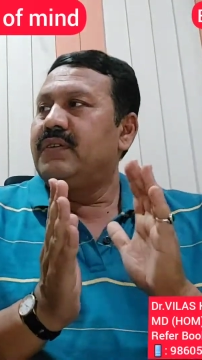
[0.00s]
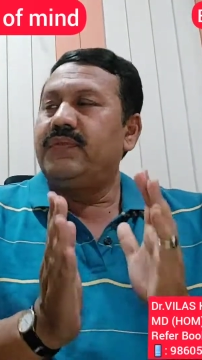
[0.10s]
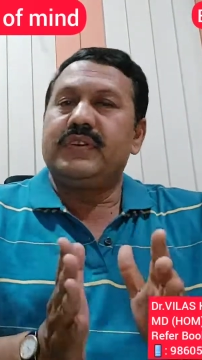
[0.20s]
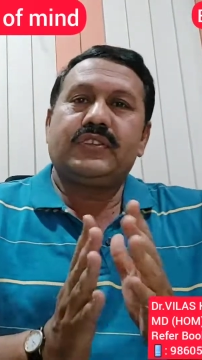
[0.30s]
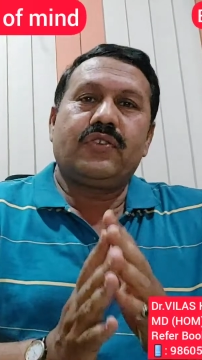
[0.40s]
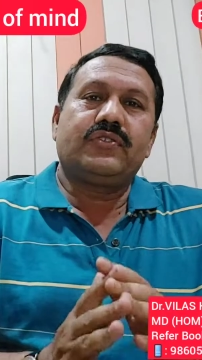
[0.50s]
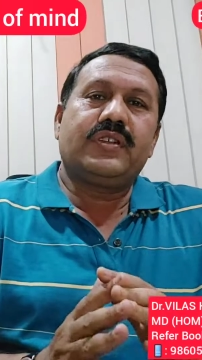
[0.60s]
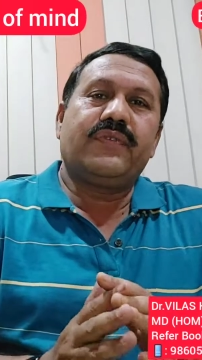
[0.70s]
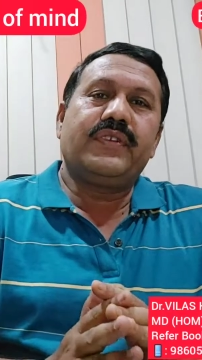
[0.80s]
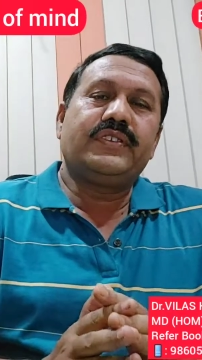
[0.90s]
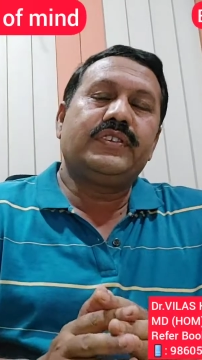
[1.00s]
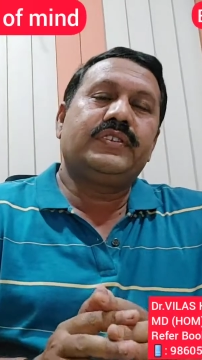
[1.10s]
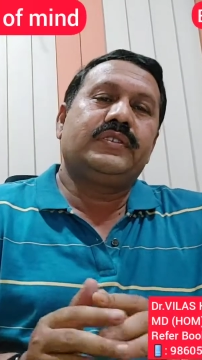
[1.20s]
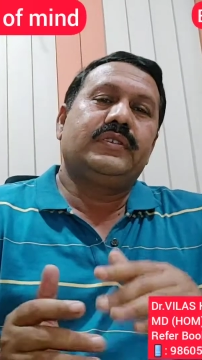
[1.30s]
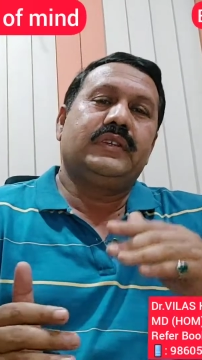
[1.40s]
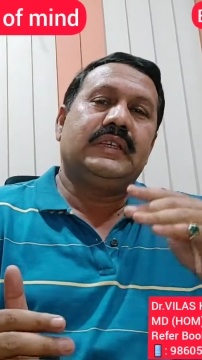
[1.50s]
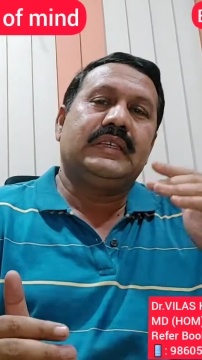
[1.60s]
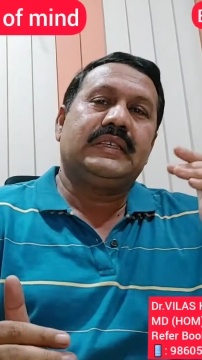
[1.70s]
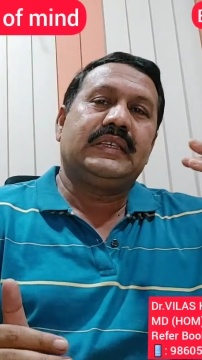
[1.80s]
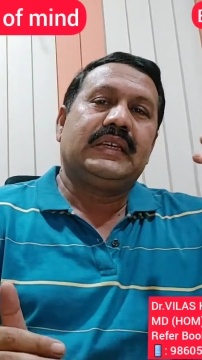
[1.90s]
First cross references
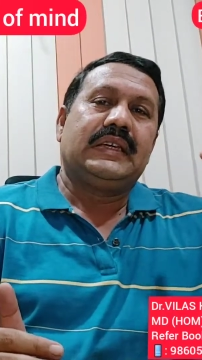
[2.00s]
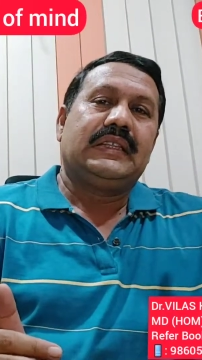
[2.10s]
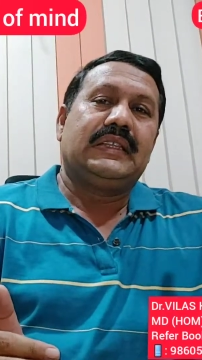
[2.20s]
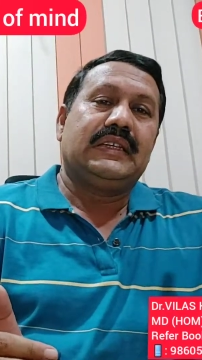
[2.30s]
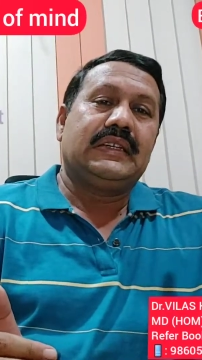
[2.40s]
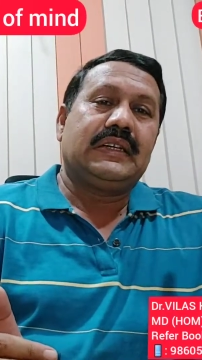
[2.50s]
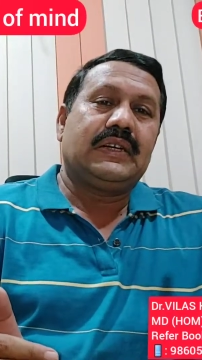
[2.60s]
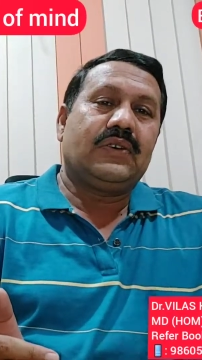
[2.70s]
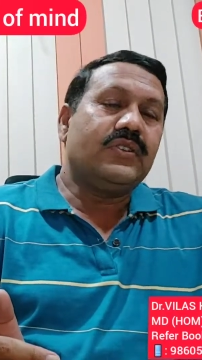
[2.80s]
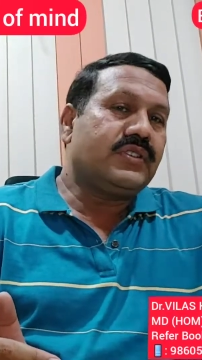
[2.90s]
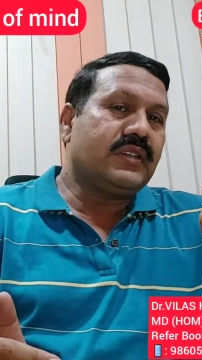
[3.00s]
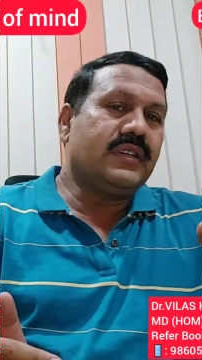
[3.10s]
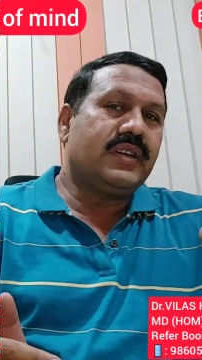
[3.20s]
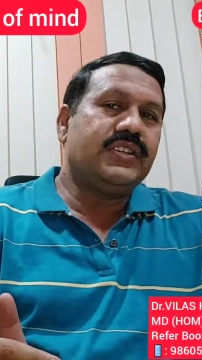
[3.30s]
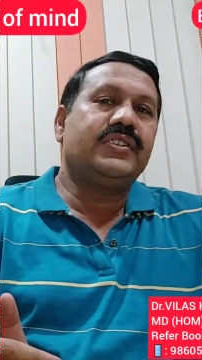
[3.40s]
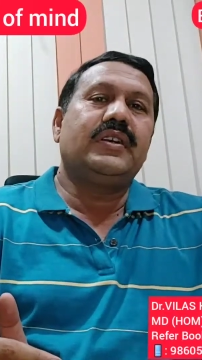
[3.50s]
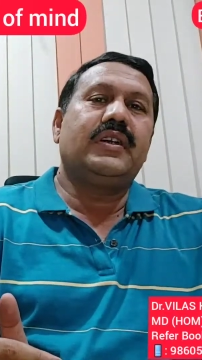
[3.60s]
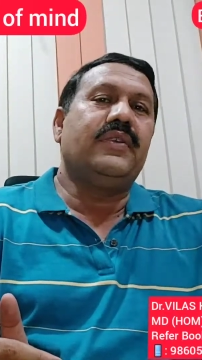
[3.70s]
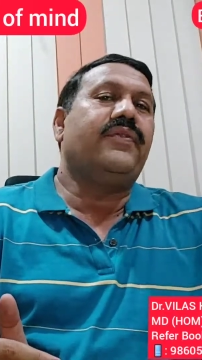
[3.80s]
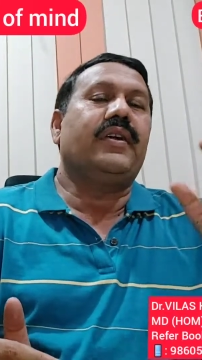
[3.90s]
is the concentration
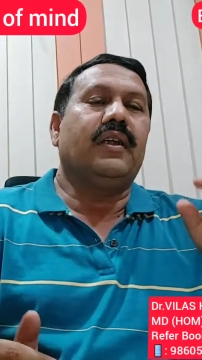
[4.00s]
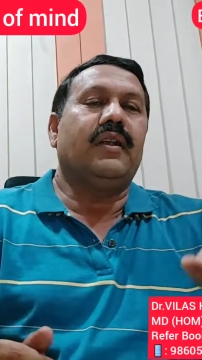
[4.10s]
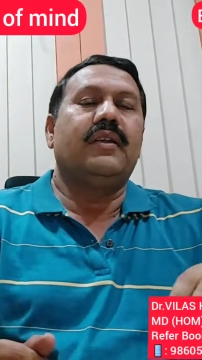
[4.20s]
difficult.